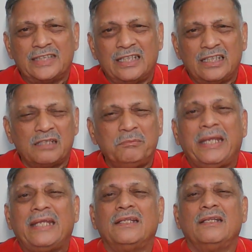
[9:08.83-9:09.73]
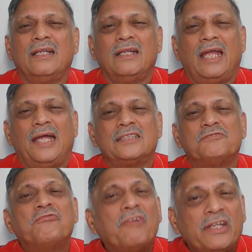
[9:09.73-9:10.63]
then remain
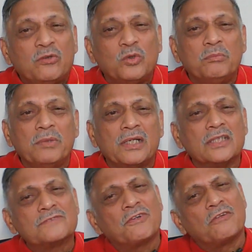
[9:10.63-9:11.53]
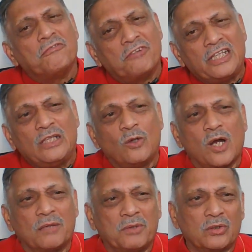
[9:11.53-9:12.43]
as very good mirrors for a very
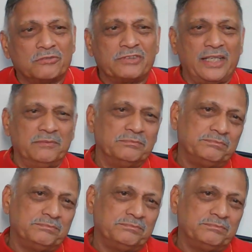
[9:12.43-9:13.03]
long amount of time.